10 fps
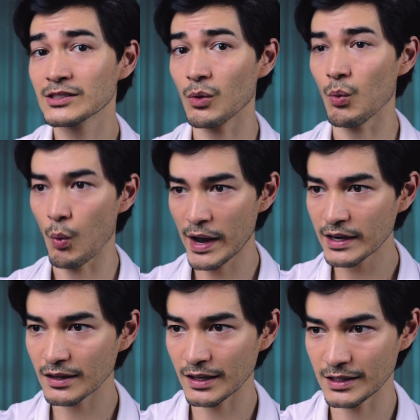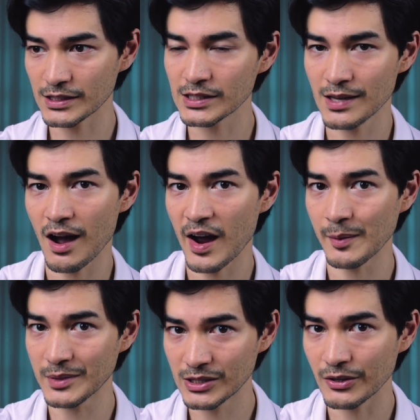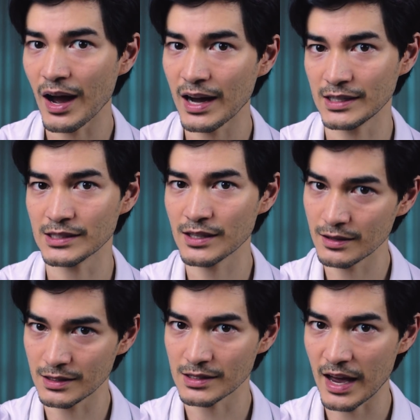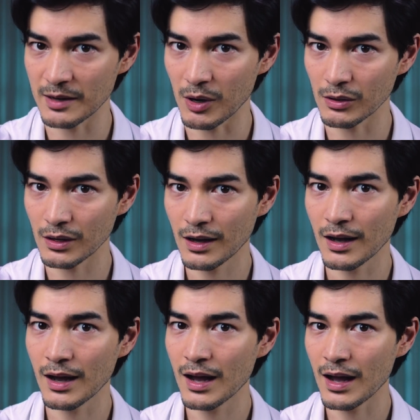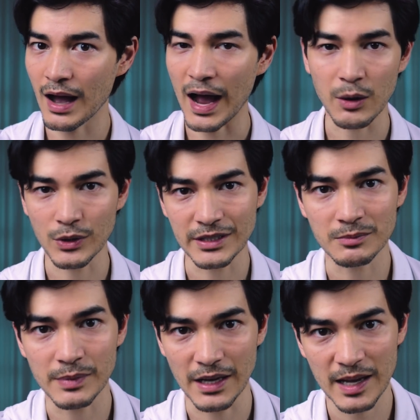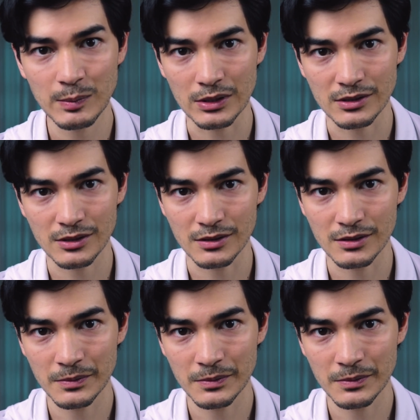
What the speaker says: So when it is time to hunt this animal, I wouldn't be able to.